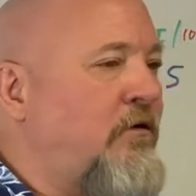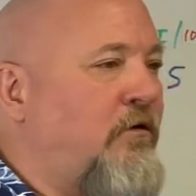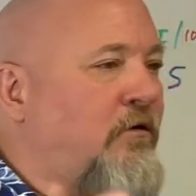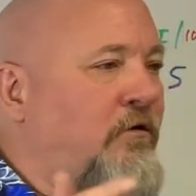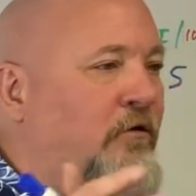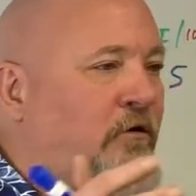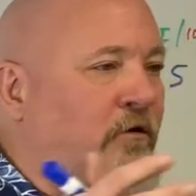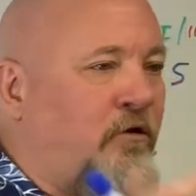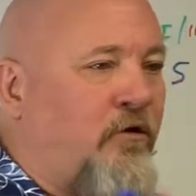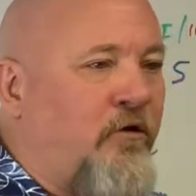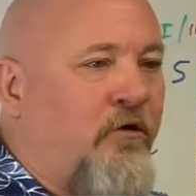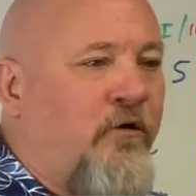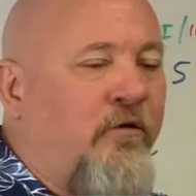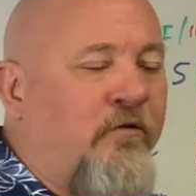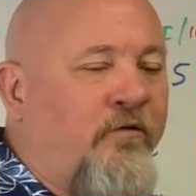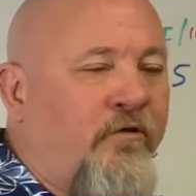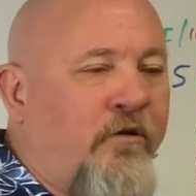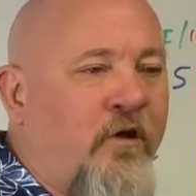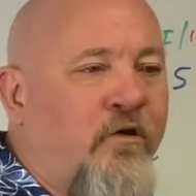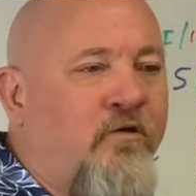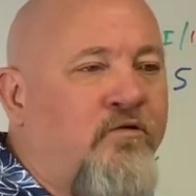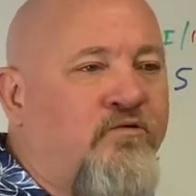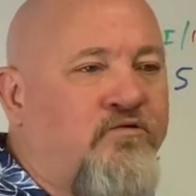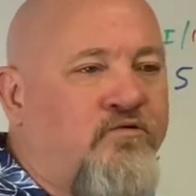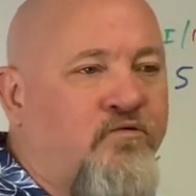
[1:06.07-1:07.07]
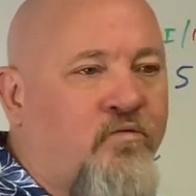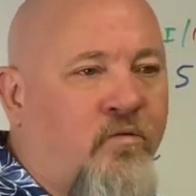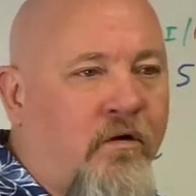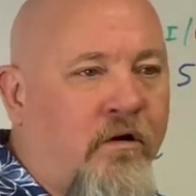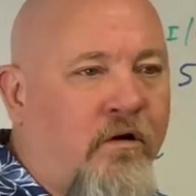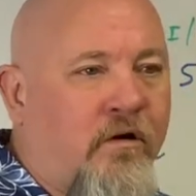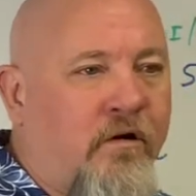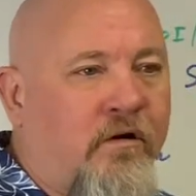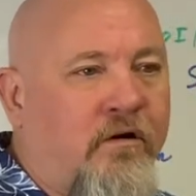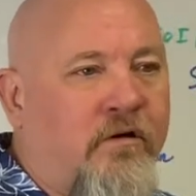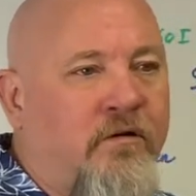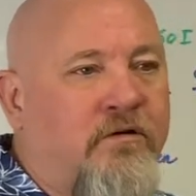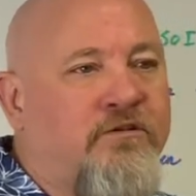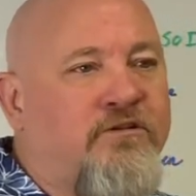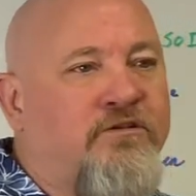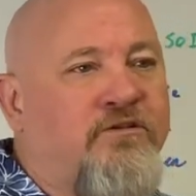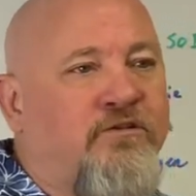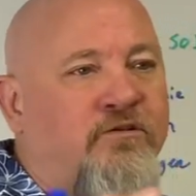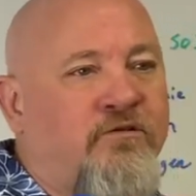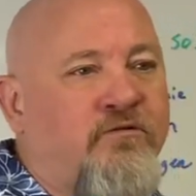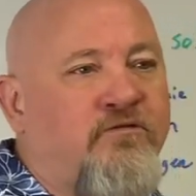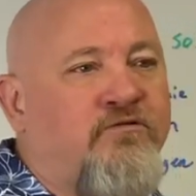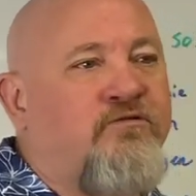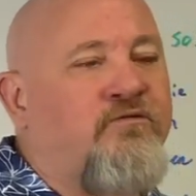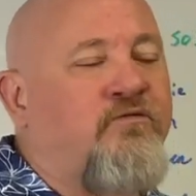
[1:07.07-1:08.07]
Learn those words,
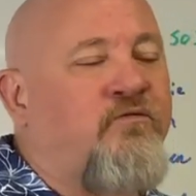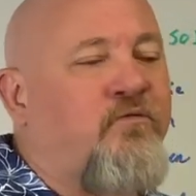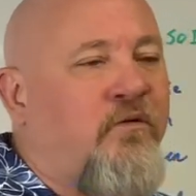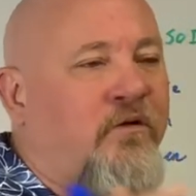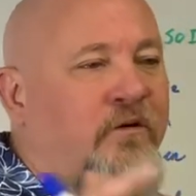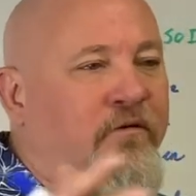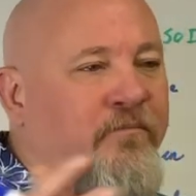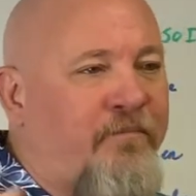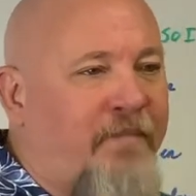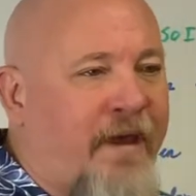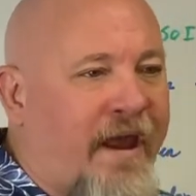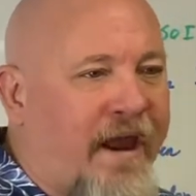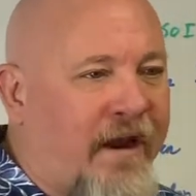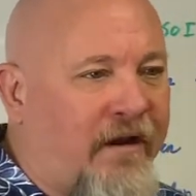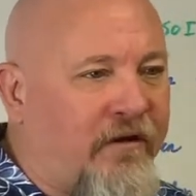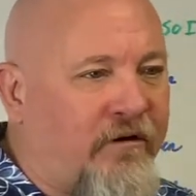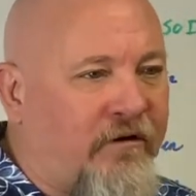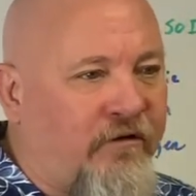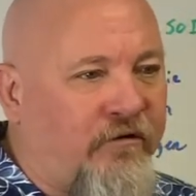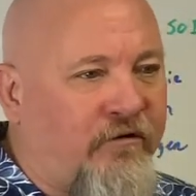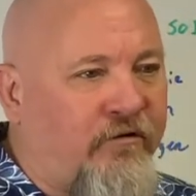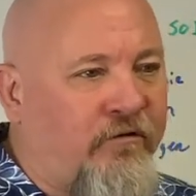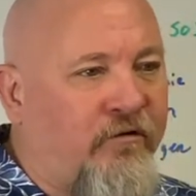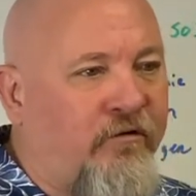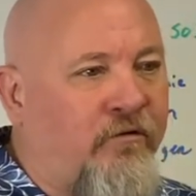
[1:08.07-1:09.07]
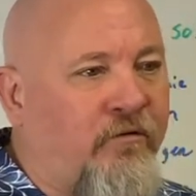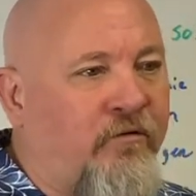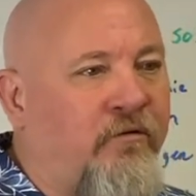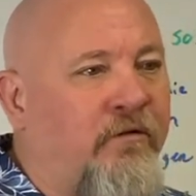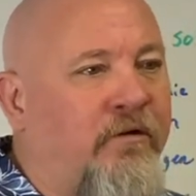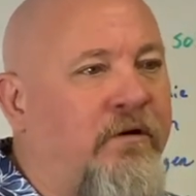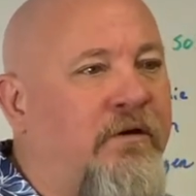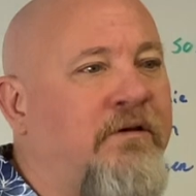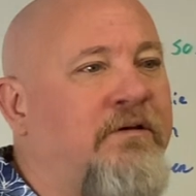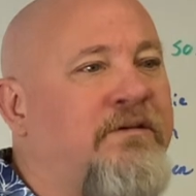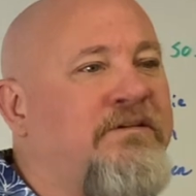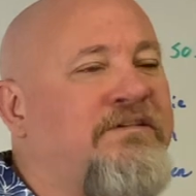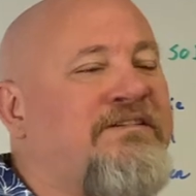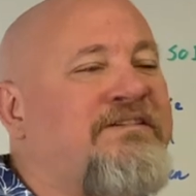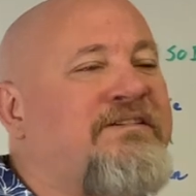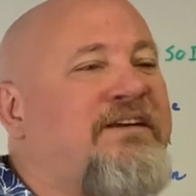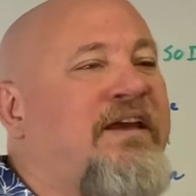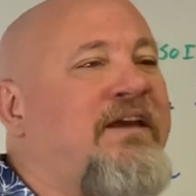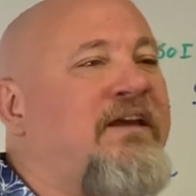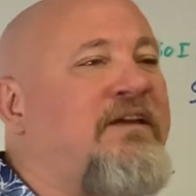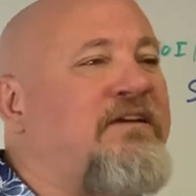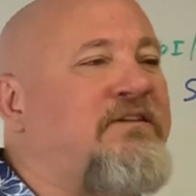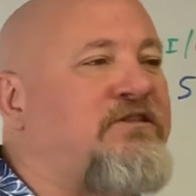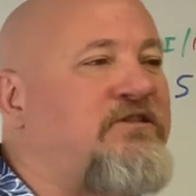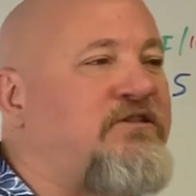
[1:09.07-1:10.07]
use the word magnitude.
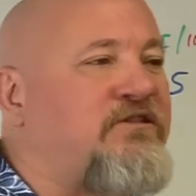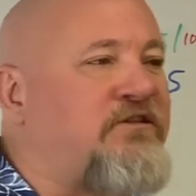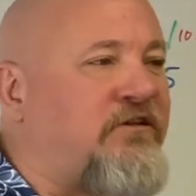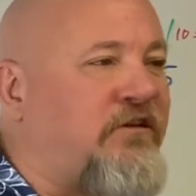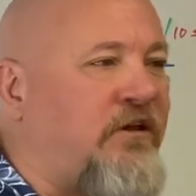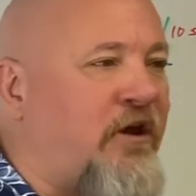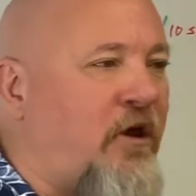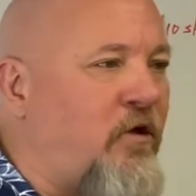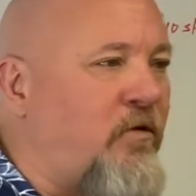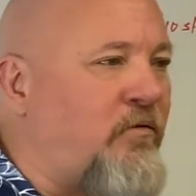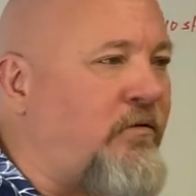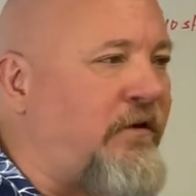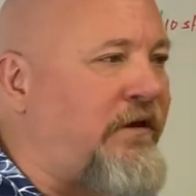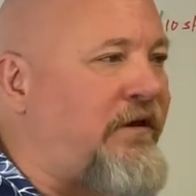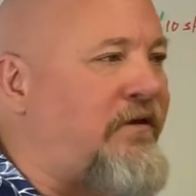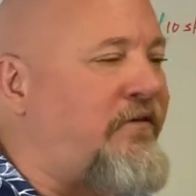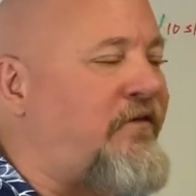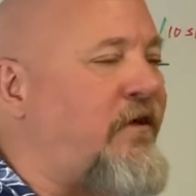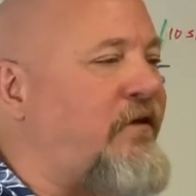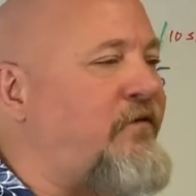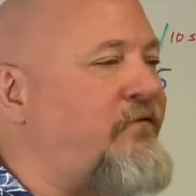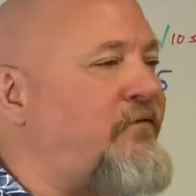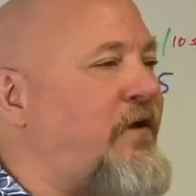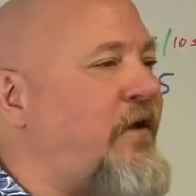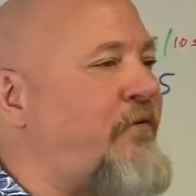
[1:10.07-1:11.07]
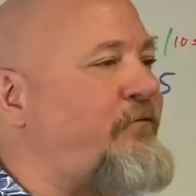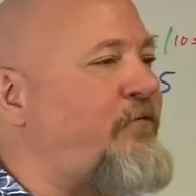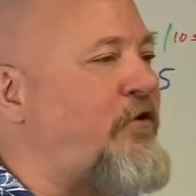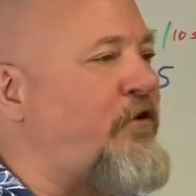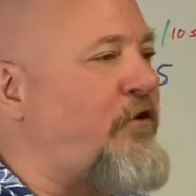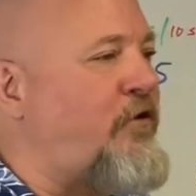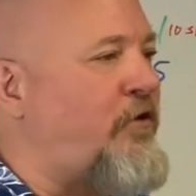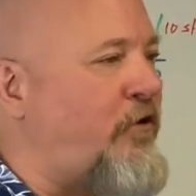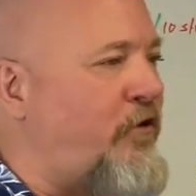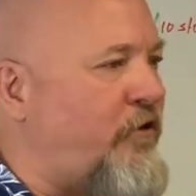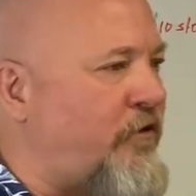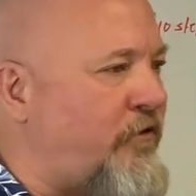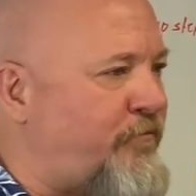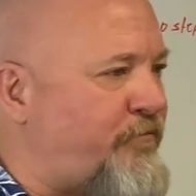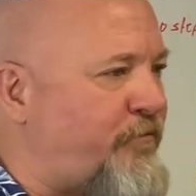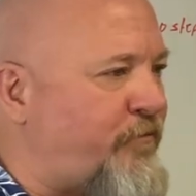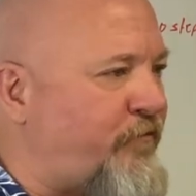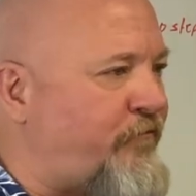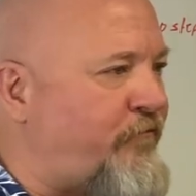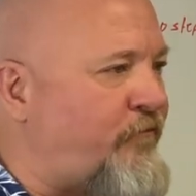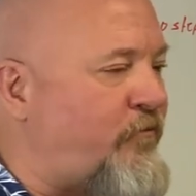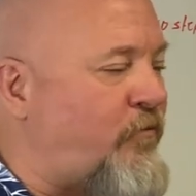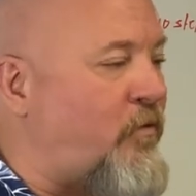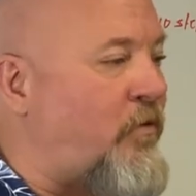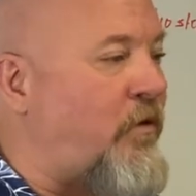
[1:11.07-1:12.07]
Say it slowly, they've never heard it
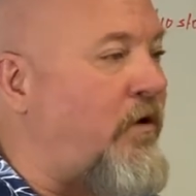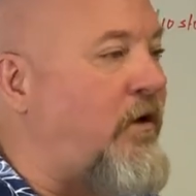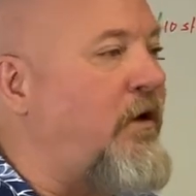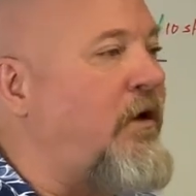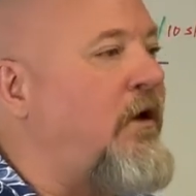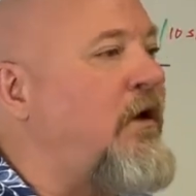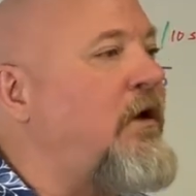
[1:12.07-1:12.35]
before.